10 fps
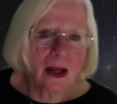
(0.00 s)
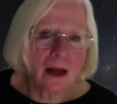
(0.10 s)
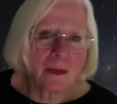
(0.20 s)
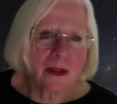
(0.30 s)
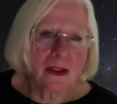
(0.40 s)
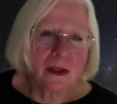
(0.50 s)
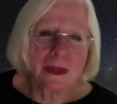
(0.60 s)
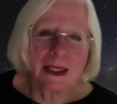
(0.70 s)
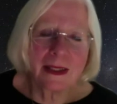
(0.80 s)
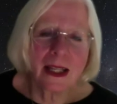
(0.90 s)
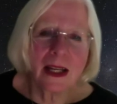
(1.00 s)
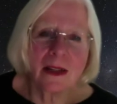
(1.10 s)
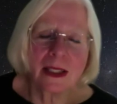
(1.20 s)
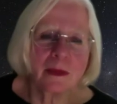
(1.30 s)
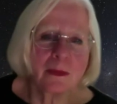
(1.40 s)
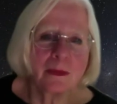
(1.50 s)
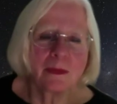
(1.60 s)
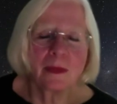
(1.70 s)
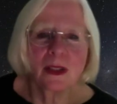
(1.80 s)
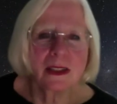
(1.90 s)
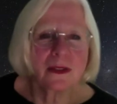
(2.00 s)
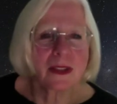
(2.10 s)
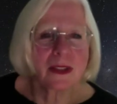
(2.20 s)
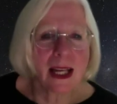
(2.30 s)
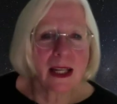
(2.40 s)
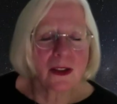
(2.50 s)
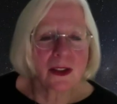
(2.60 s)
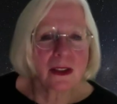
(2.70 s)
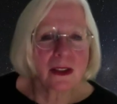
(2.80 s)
possibly the only point of connection,